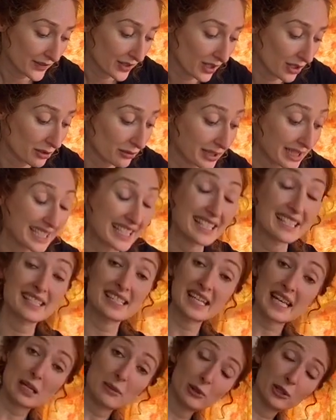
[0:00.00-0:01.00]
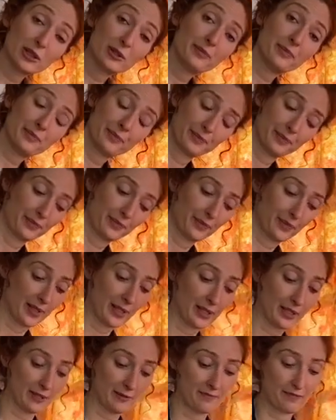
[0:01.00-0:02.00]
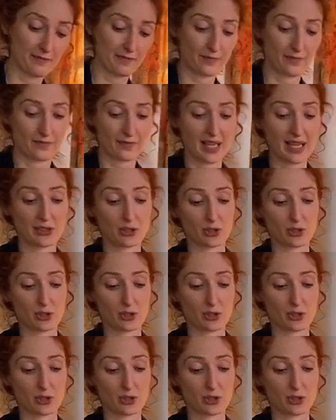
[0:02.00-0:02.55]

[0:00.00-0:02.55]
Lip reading: are really stable and